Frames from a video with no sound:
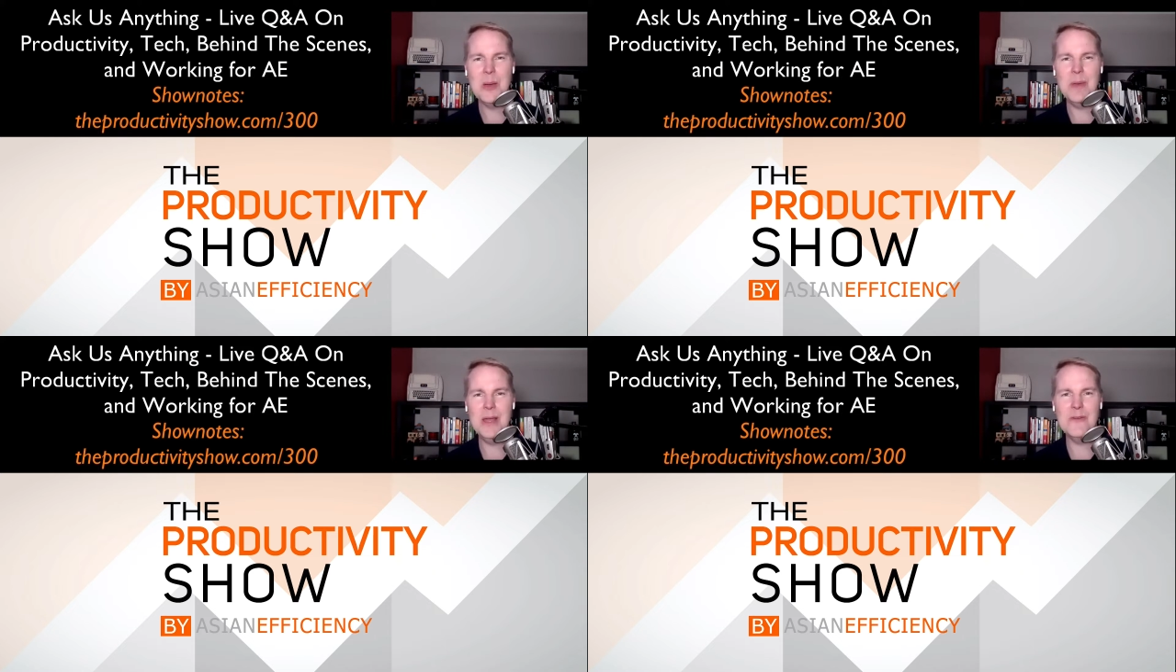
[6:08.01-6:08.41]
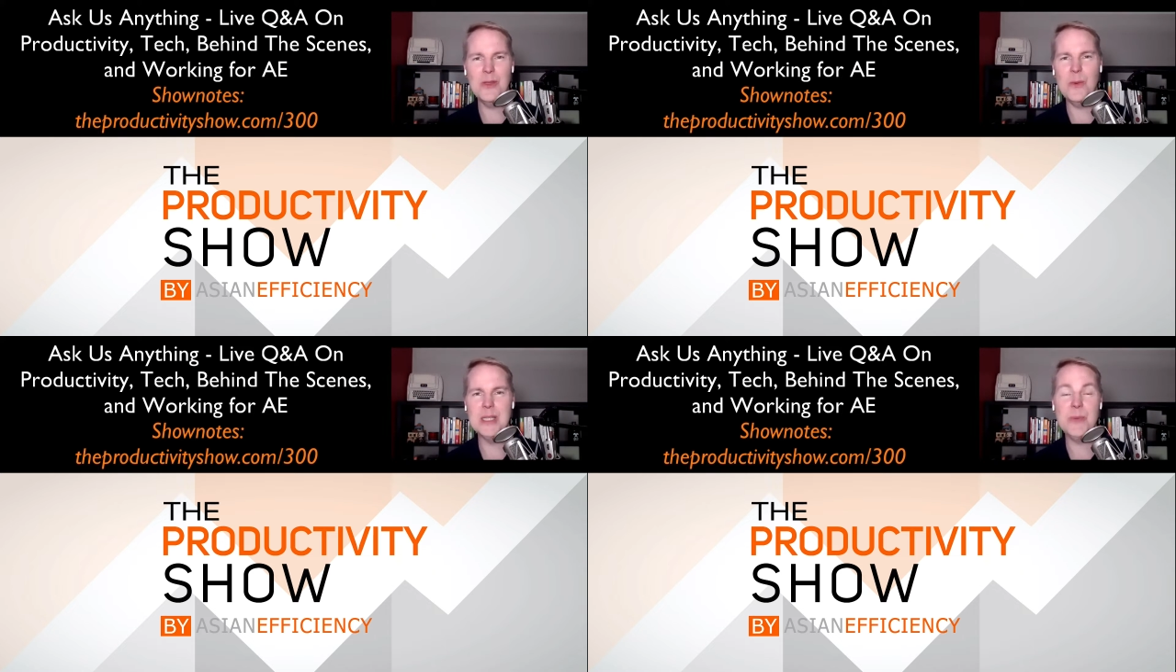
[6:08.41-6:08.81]
But for
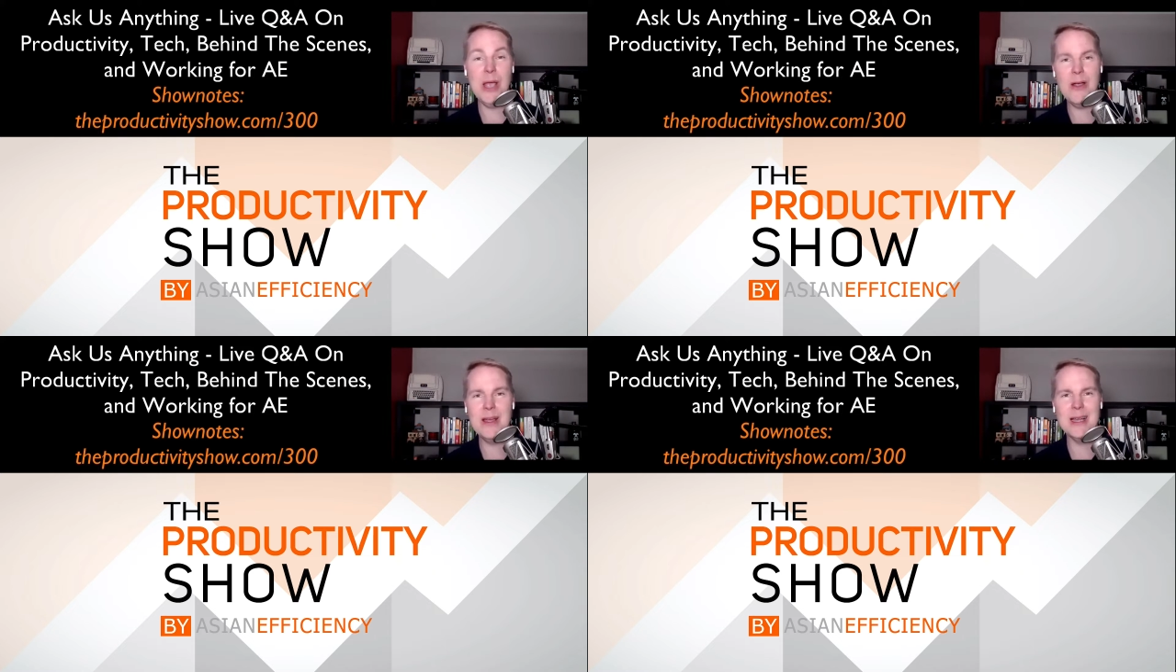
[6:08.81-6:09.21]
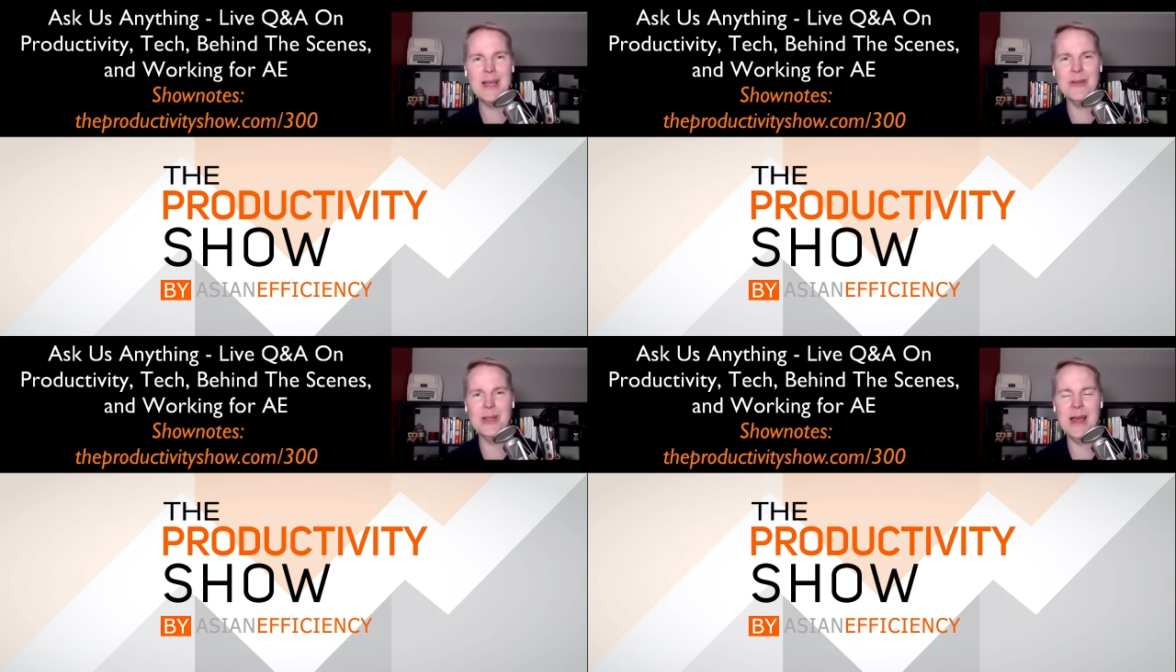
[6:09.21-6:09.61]
the ones we are going to
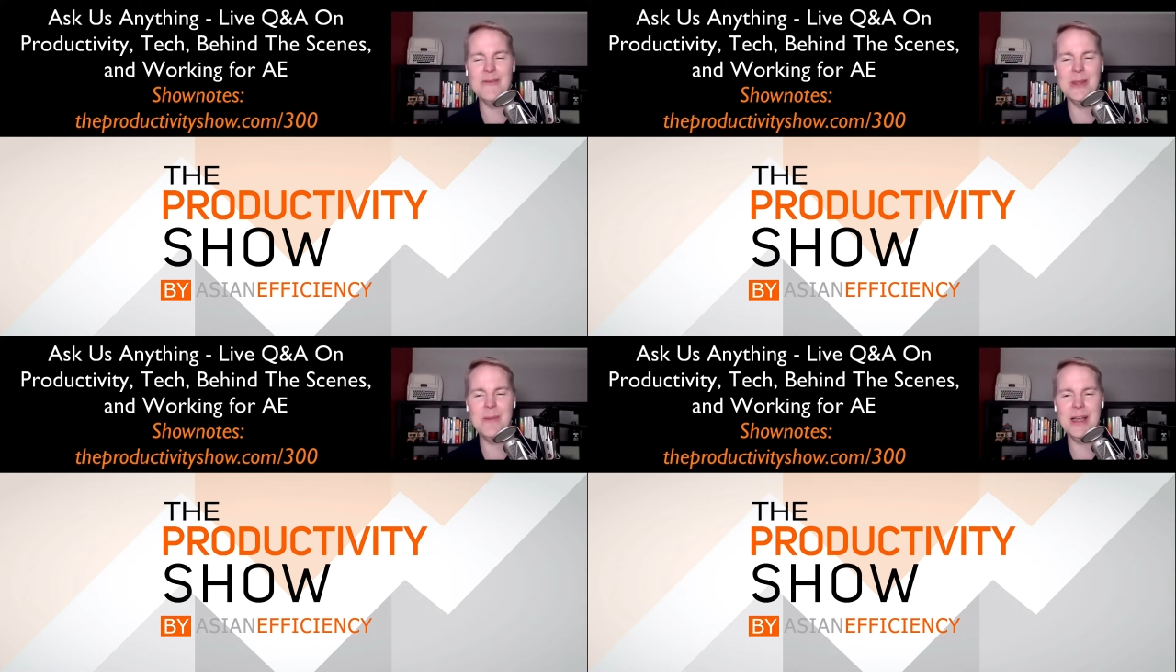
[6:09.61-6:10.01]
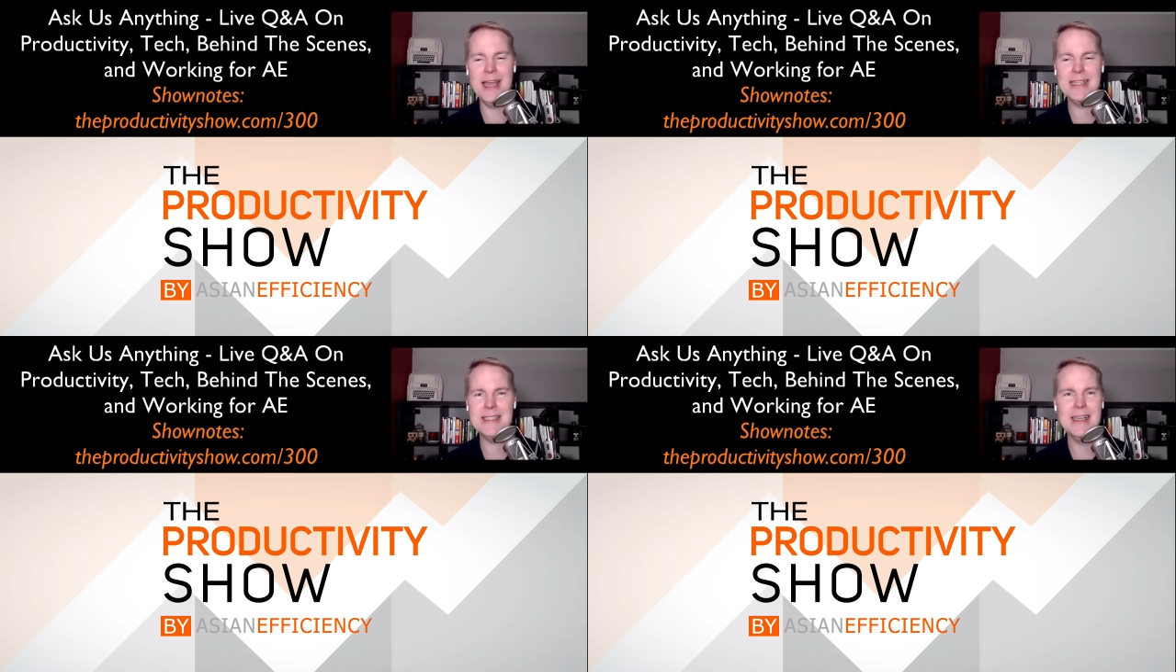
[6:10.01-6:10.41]
cover live on the
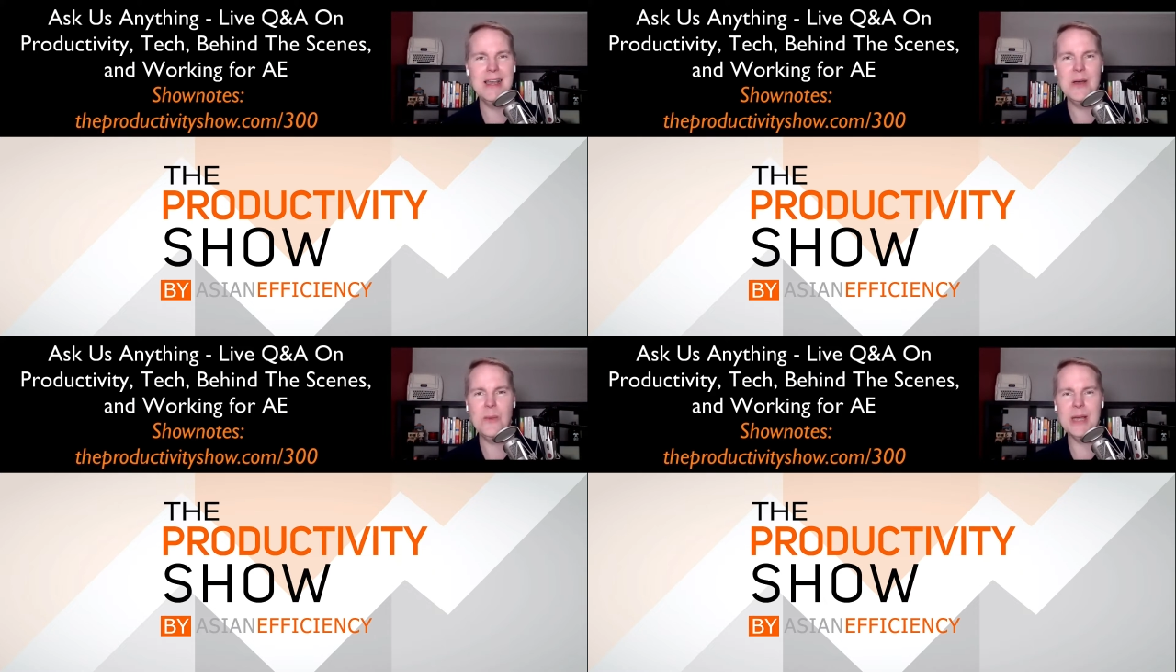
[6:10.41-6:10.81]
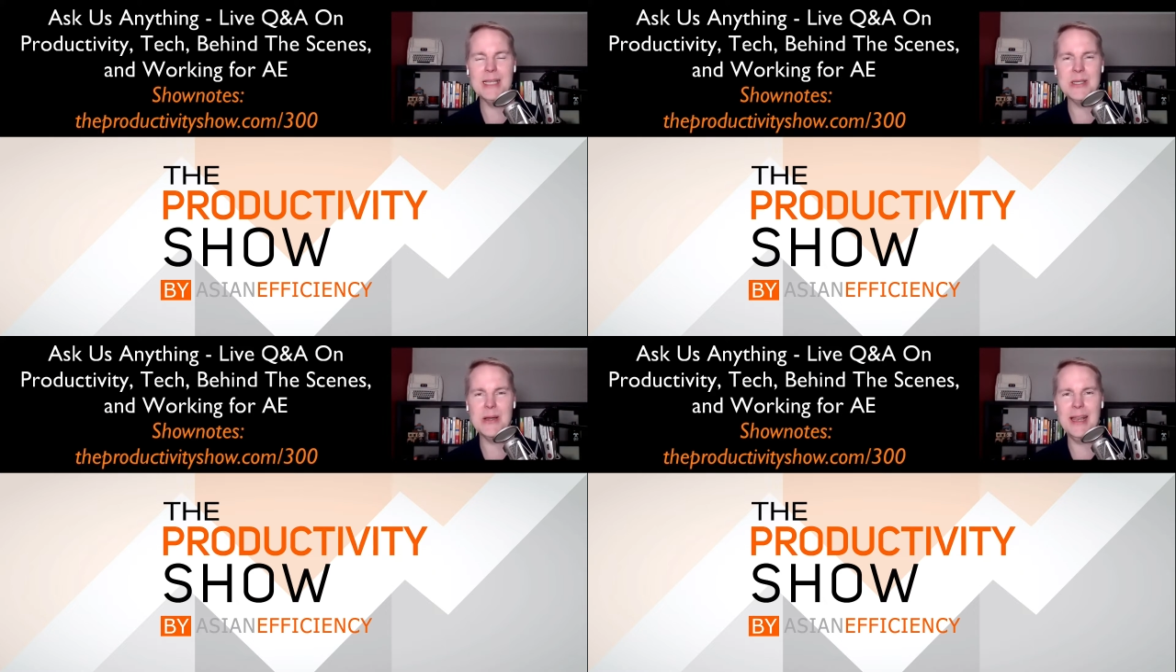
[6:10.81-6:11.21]
podcast, we'll
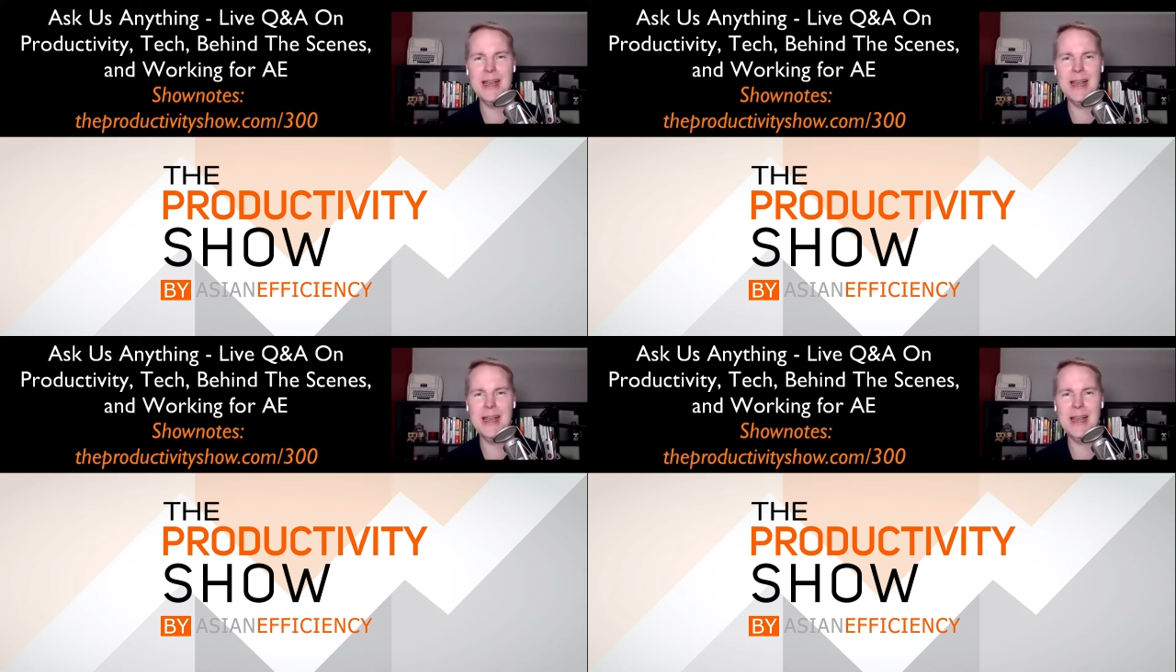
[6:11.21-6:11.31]
get started.